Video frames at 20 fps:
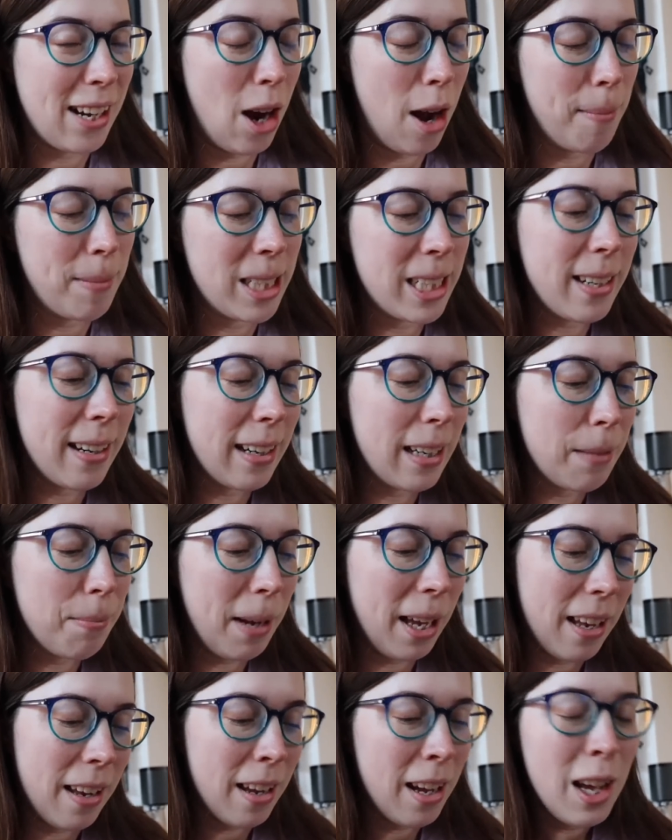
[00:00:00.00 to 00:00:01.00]
commentary,
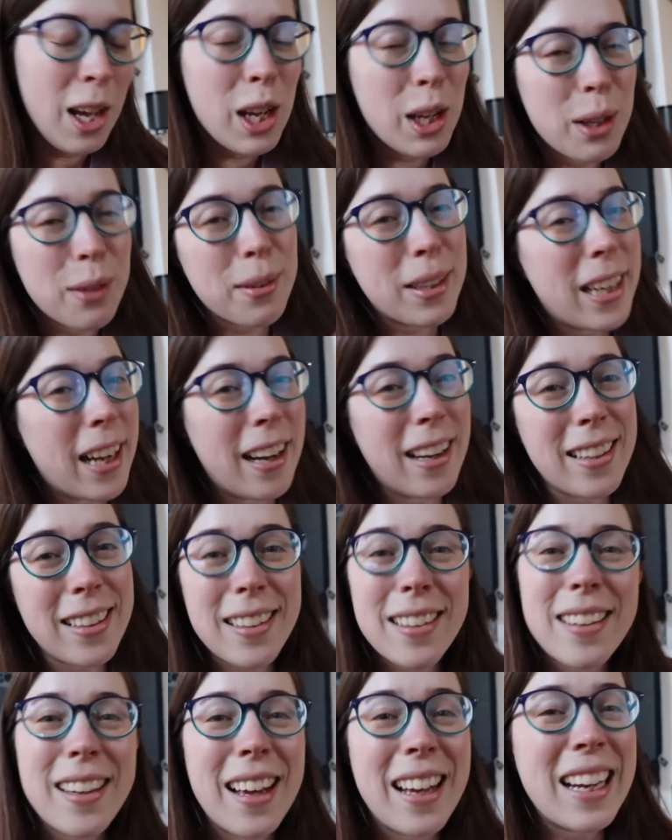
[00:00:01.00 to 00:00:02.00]
but we got
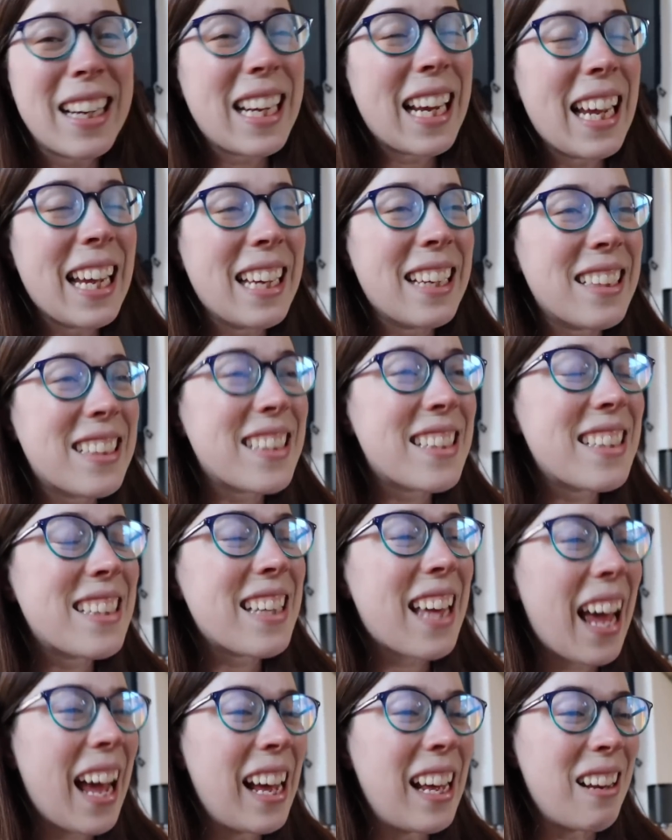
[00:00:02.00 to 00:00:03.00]
a kiss
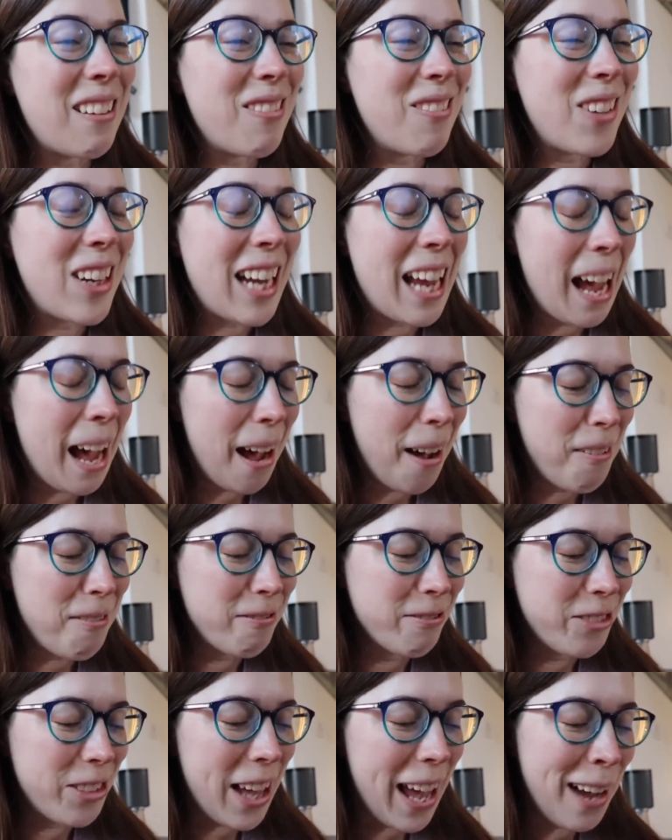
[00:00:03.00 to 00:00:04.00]
and we
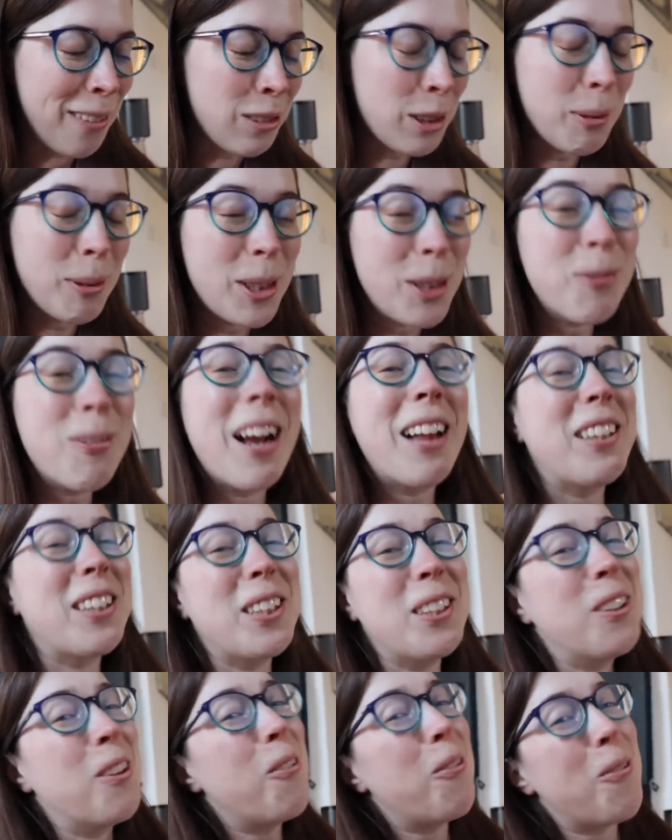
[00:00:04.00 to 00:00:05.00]
have everyone
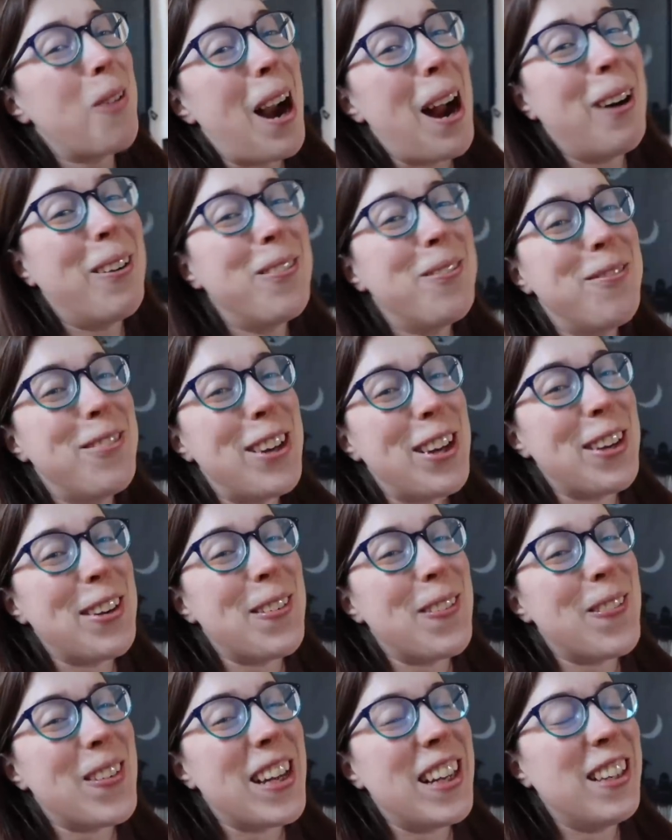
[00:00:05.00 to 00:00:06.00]
rallying around
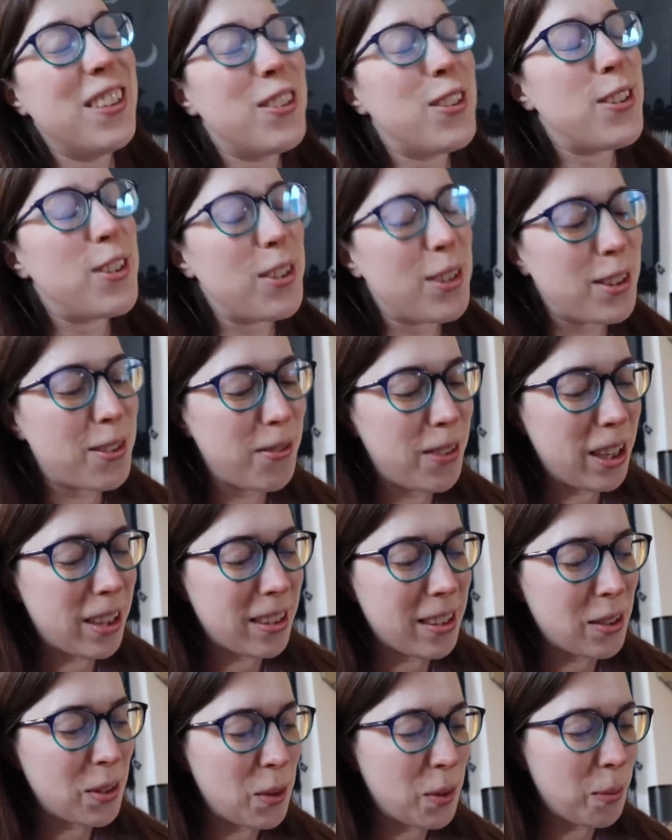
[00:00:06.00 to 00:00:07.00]
Viv and it's just
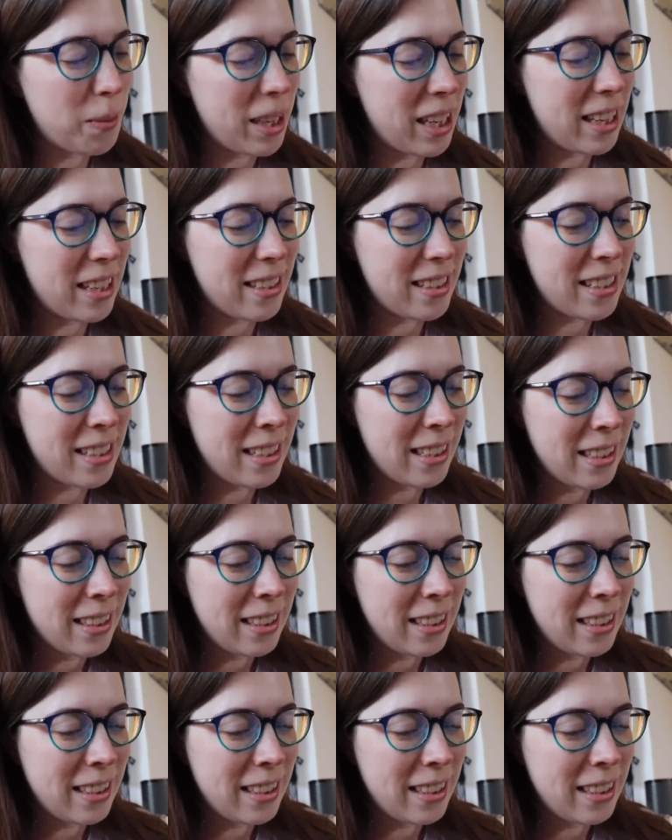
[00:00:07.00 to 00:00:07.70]
very sweet.